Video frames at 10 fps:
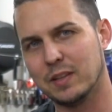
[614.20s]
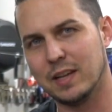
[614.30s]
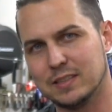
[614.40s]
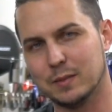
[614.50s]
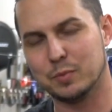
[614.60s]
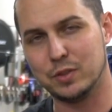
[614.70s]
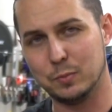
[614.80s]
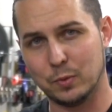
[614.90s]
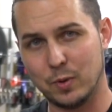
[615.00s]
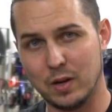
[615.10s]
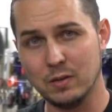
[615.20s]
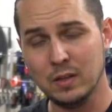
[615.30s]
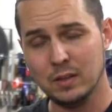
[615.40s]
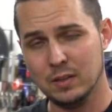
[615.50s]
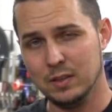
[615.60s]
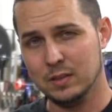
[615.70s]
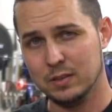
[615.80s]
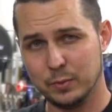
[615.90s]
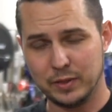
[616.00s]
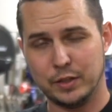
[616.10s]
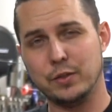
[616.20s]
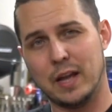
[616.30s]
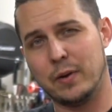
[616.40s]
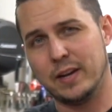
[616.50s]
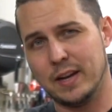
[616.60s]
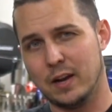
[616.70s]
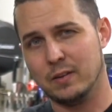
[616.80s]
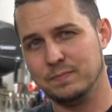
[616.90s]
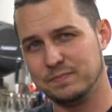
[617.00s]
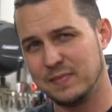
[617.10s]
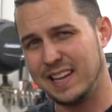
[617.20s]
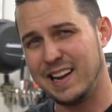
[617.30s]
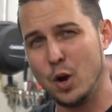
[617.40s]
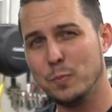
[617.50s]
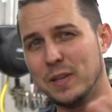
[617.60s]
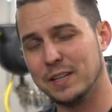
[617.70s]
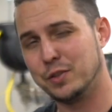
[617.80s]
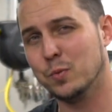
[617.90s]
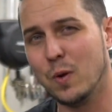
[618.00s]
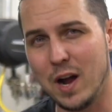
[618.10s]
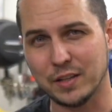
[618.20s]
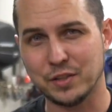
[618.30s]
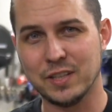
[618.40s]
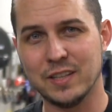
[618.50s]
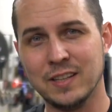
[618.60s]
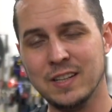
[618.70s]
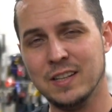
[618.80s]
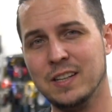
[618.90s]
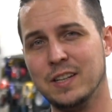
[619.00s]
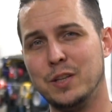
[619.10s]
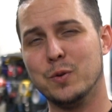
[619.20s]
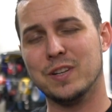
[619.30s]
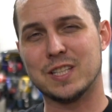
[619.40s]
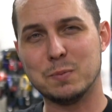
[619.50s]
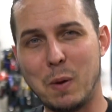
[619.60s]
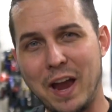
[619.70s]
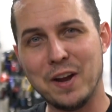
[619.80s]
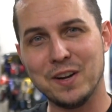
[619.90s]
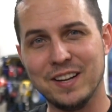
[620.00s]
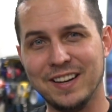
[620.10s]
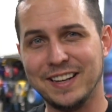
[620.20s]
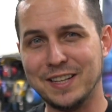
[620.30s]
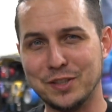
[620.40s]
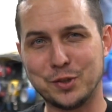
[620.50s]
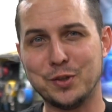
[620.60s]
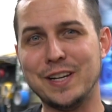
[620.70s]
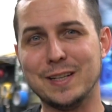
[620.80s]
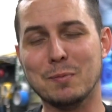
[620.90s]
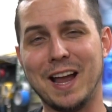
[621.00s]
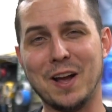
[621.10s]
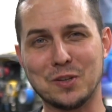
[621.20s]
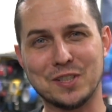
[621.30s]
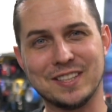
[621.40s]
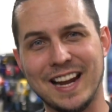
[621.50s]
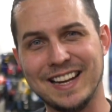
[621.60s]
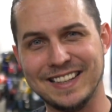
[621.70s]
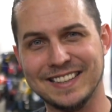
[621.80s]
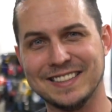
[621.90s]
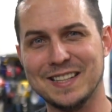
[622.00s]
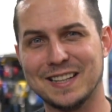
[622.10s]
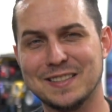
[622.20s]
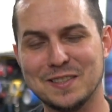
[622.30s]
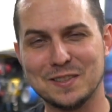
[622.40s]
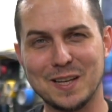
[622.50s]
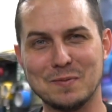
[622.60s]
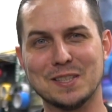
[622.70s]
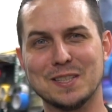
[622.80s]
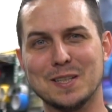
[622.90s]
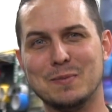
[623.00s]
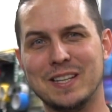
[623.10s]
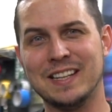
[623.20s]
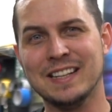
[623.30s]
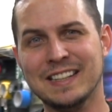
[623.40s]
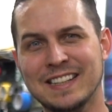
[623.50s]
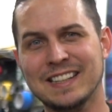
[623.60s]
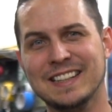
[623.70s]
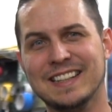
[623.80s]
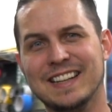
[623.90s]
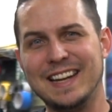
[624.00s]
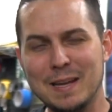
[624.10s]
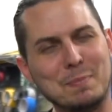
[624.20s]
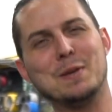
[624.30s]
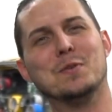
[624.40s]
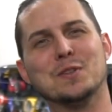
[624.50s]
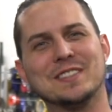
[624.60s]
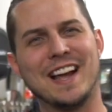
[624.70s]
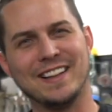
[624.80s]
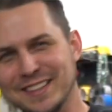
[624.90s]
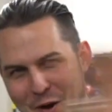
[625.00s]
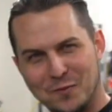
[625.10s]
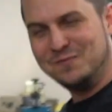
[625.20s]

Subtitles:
the lights up super well. So we're gonna do that right now, and I hope that as you watch, you are inspired and intrigued by how exciting this next little segment's gonna be in B-roll style. Let's go.